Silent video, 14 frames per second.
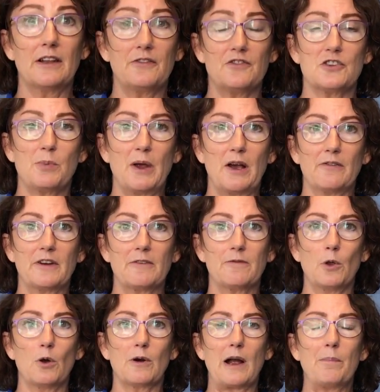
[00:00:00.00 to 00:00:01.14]
lift your pelvic
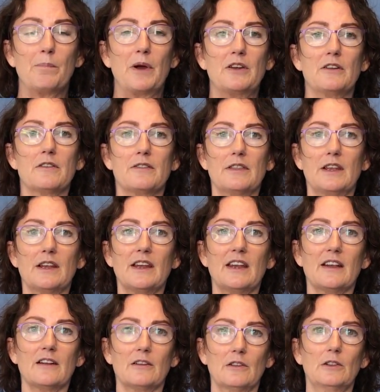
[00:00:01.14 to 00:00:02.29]
floor up, but you're
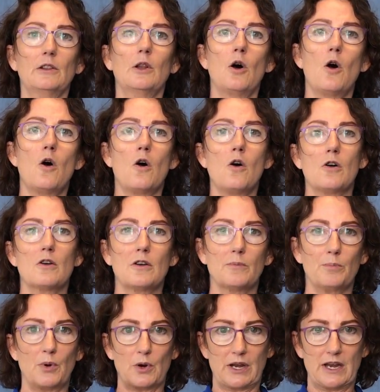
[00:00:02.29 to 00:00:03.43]
thinking long
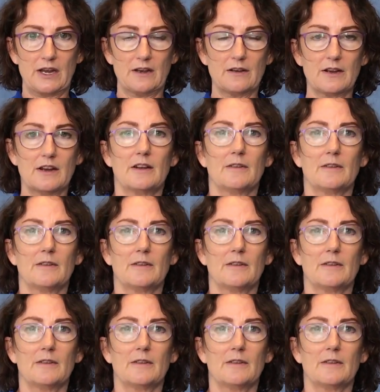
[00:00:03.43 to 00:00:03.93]
body.